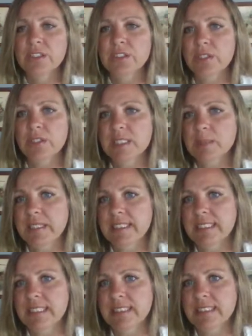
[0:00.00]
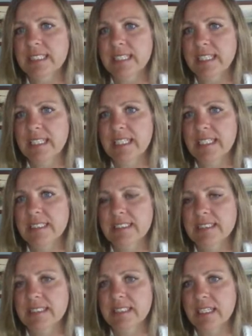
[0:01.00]
So the species
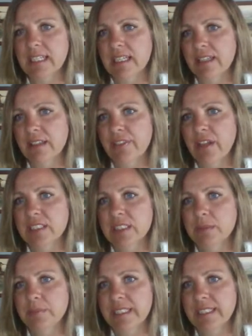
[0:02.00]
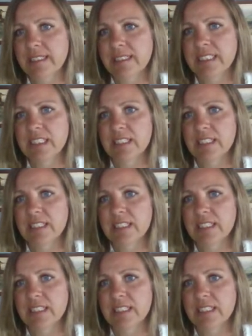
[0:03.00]
is uh, thought to be